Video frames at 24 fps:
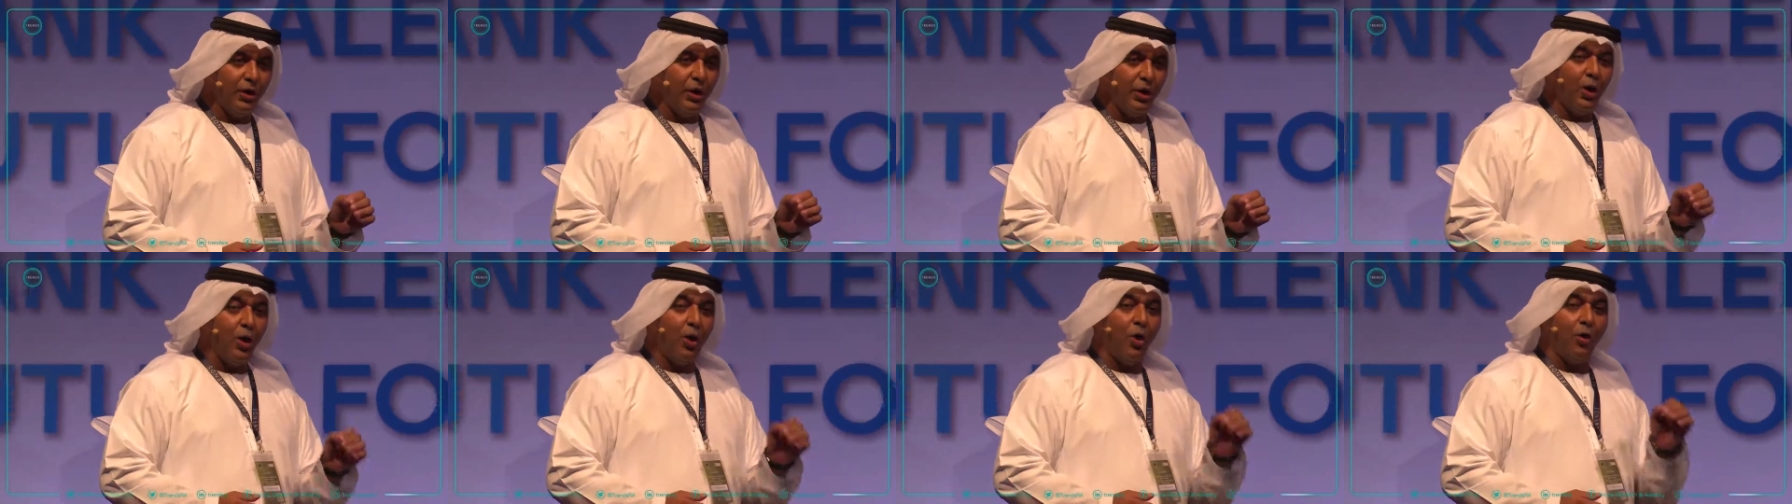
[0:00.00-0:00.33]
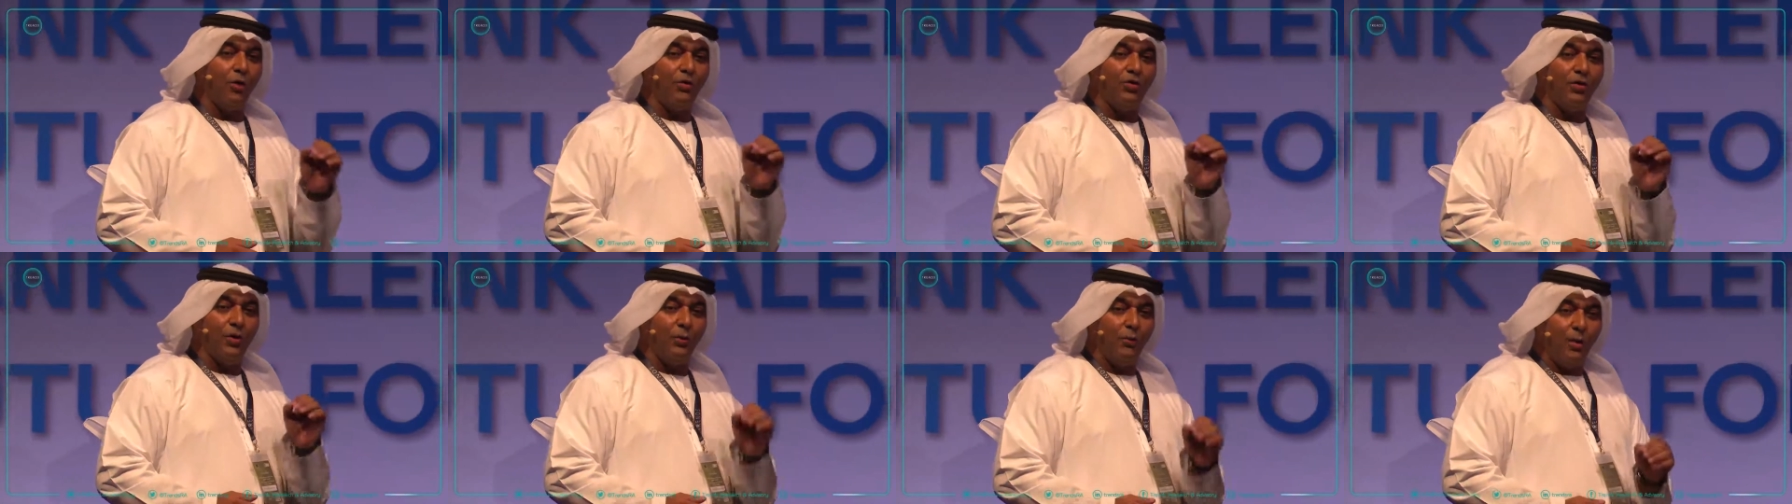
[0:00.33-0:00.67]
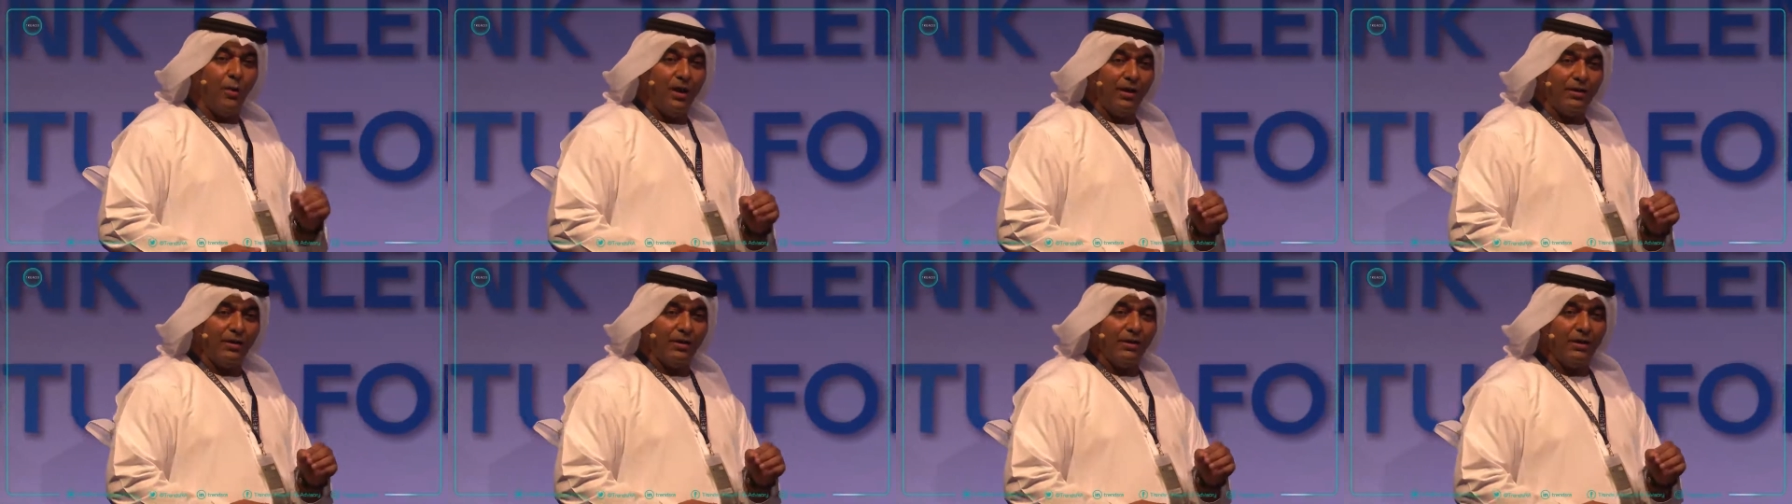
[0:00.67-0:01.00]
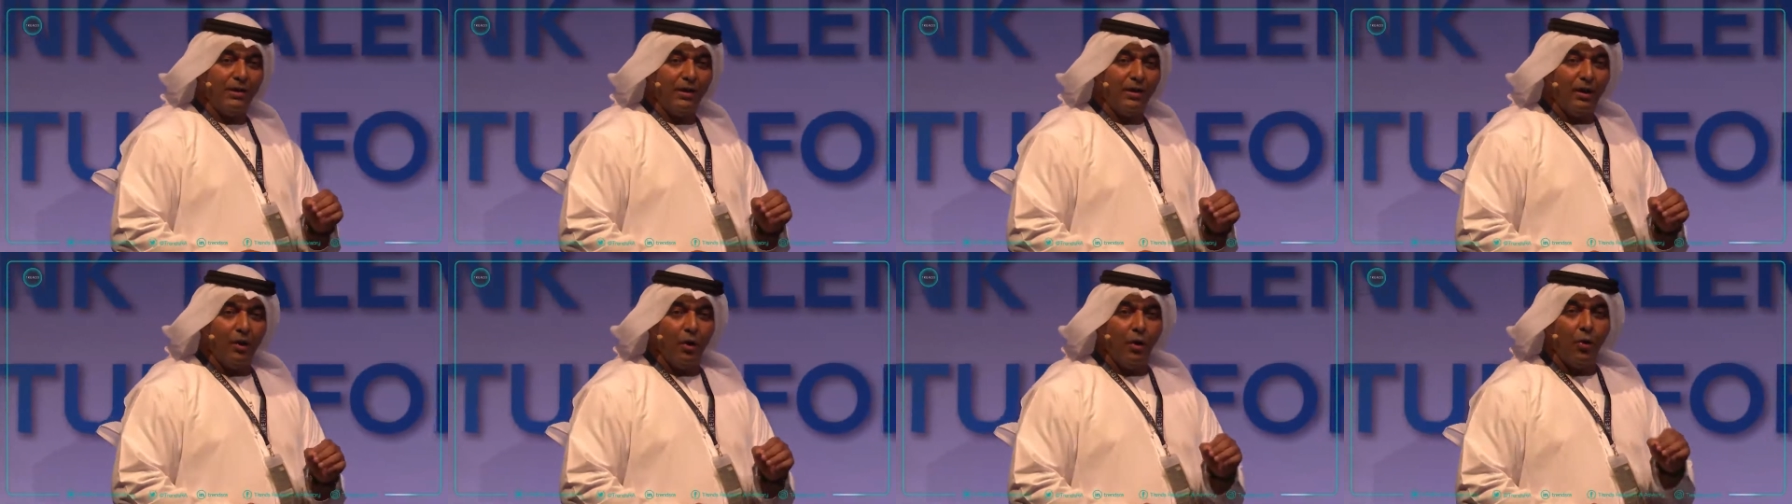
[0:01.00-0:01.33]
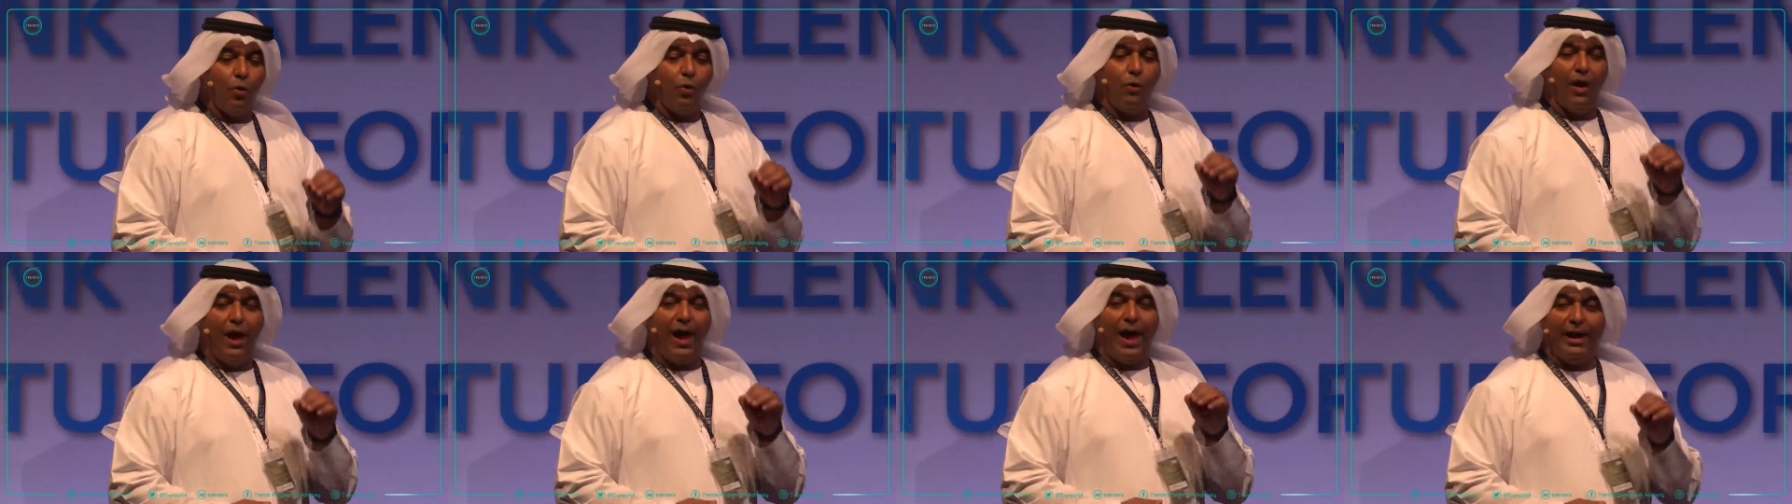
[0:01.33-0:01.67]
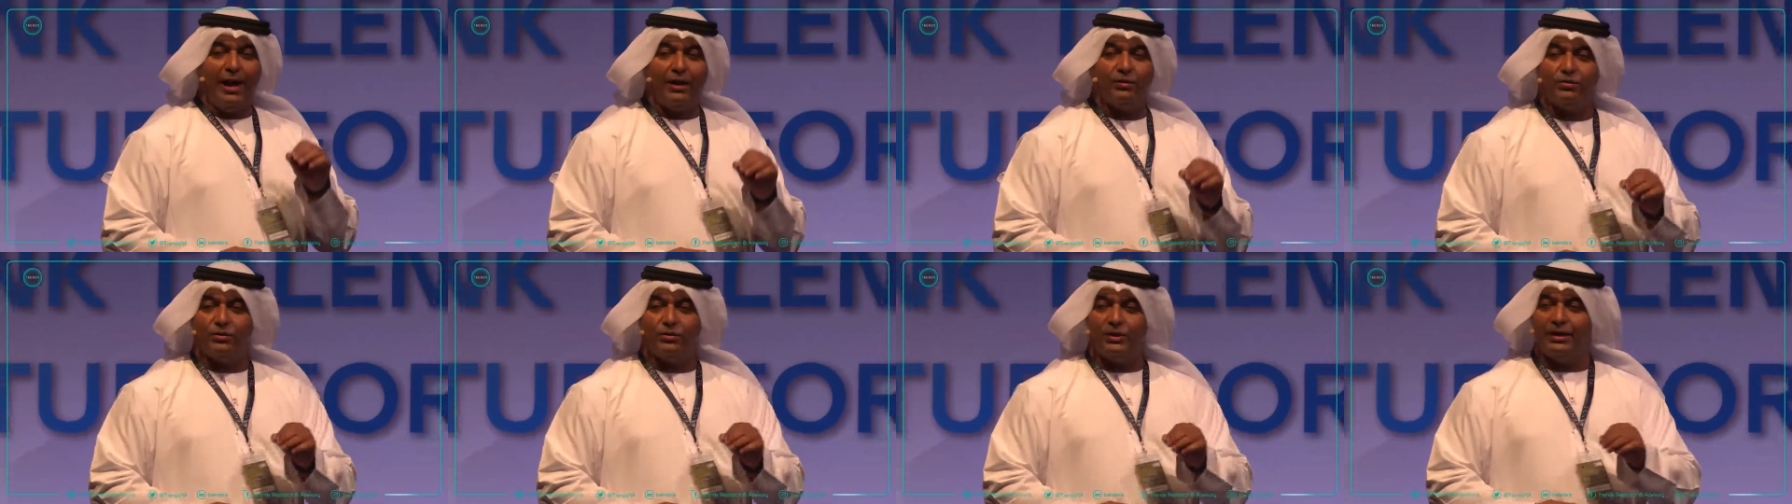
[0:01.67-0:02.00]
or the one who
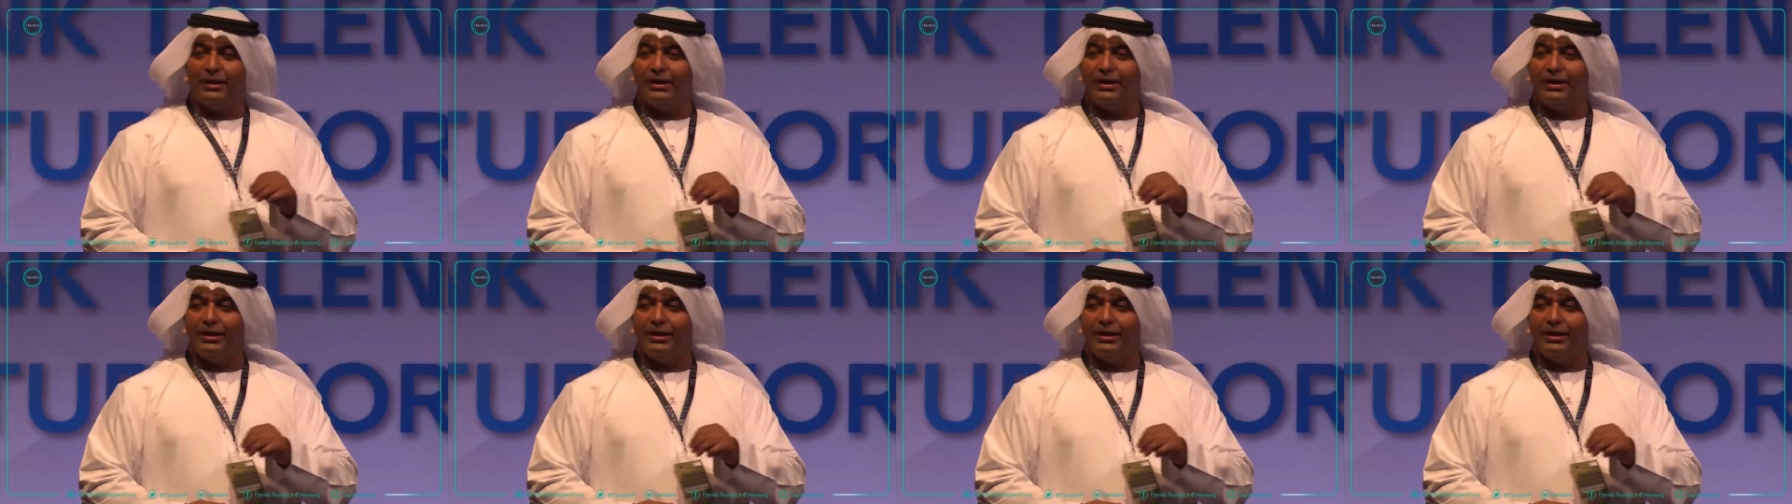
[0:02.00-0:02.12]
actually